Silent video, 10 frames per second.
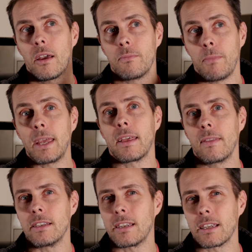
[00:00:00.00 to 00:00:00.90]
making
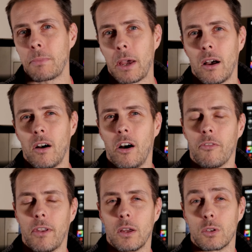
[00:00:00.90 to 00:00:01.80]
these takes about
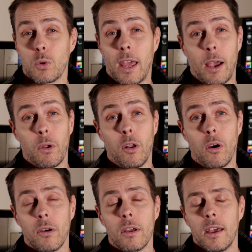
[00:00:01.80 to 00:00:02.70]
half an hour to an hour
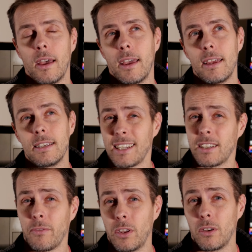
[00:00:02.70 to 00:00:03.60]
long. Is that
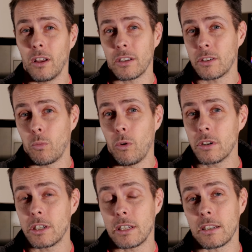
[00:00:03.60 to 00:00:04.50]
something you'd like to
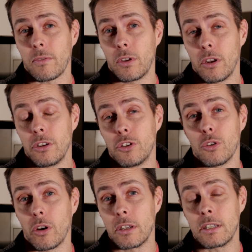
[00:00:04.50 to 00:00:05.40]
watch? Is that something you'd
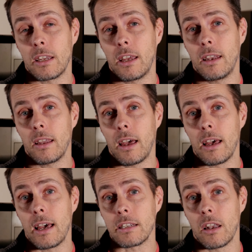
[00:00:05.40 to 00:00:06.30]
enjoy seeing
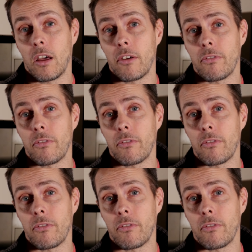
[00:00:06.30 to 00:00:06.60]
uh, as a live